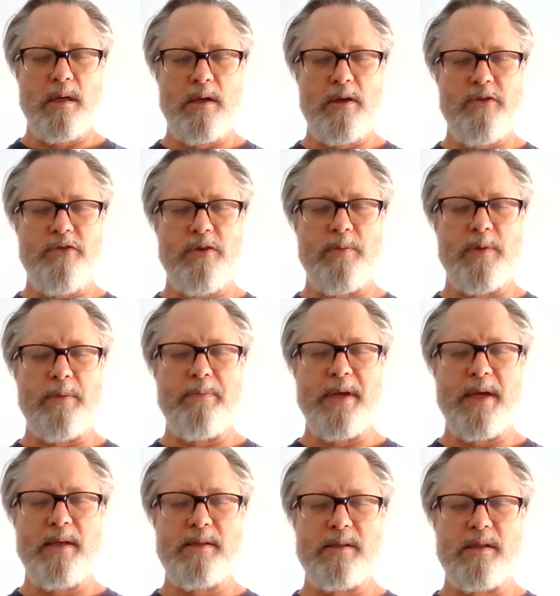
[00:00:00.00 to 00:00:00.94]
from the
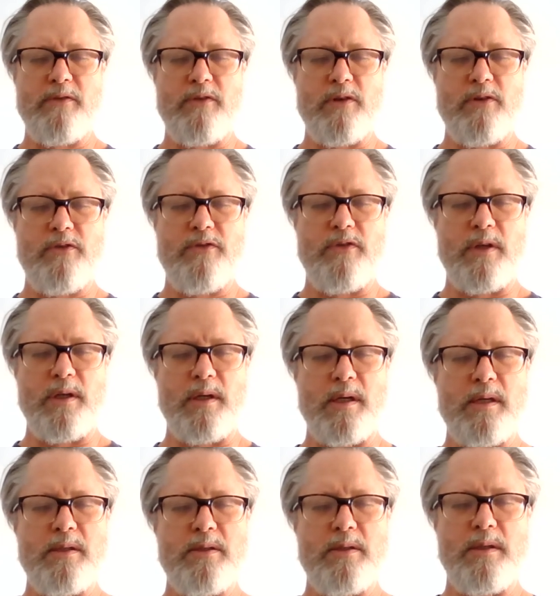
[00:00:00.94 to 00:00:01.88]
base of your feet,
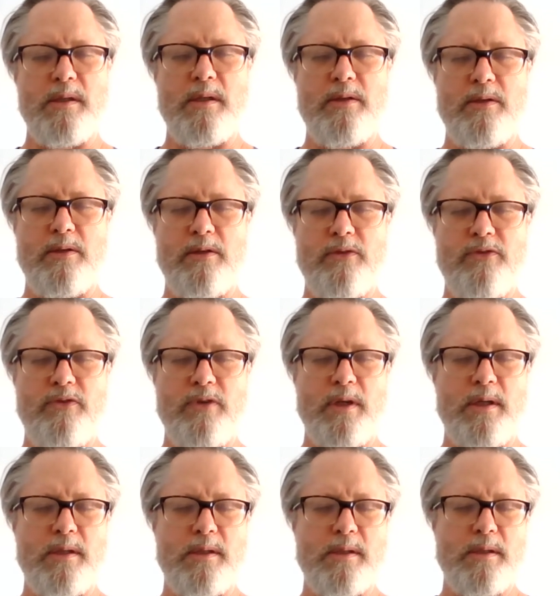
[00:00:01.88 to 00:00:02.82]
underneath your
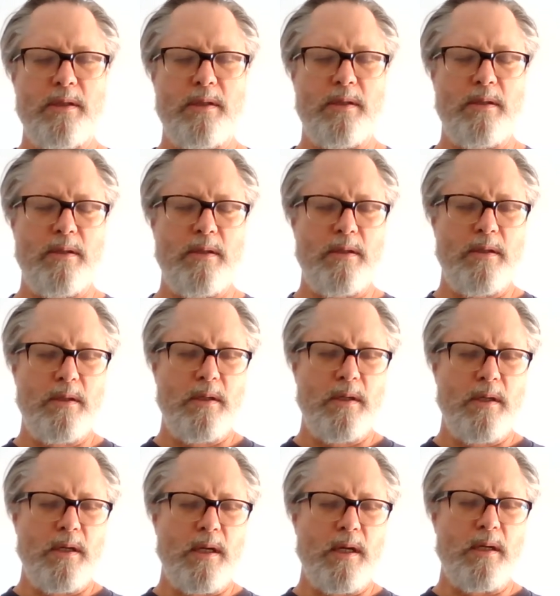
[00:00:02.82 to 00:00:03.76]
feet,
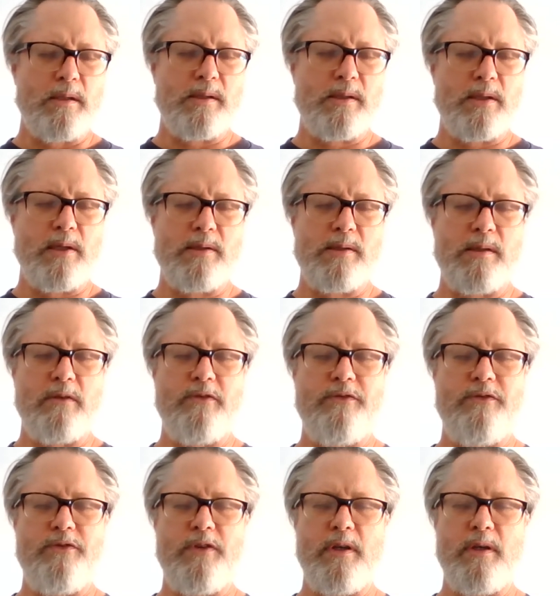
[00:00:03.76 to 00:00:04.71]
and it starts to
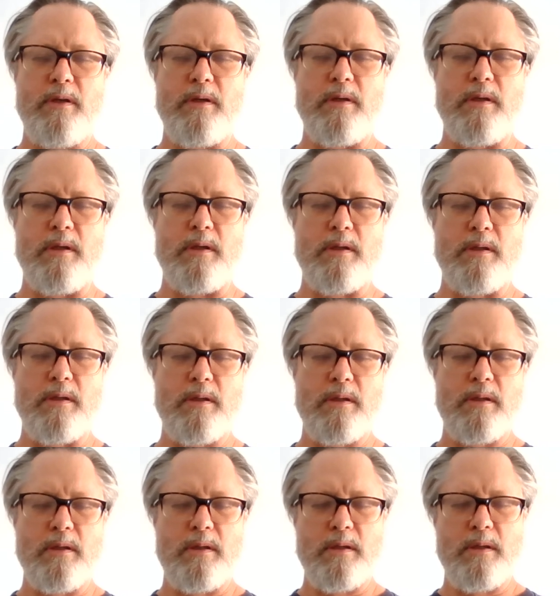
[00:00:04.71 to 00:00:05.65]
fill
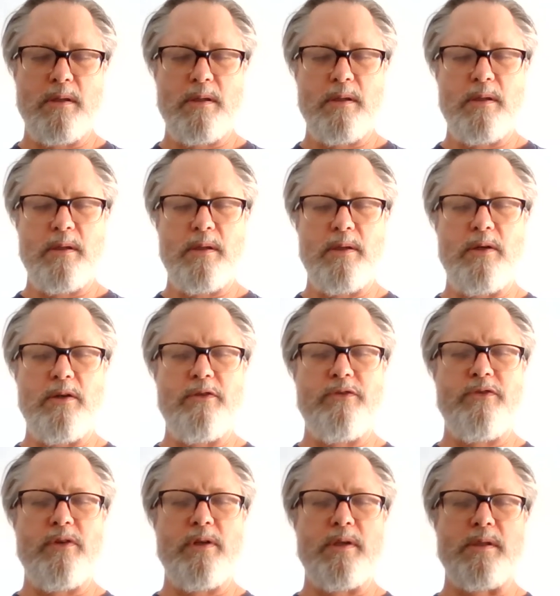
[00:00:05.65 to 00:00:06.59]
your
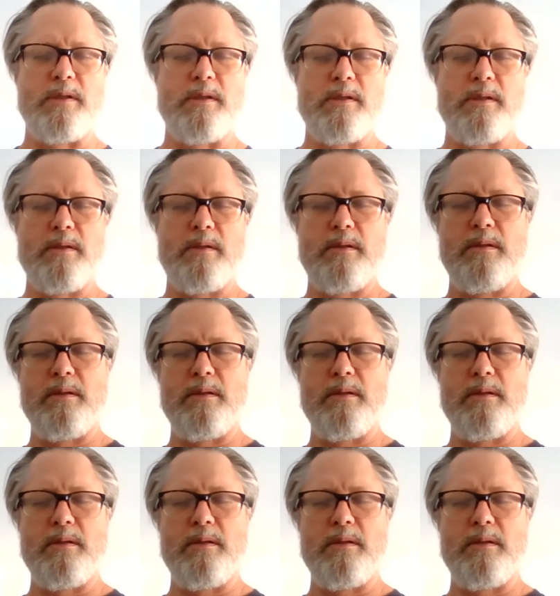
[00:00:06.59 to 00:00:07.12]
foot.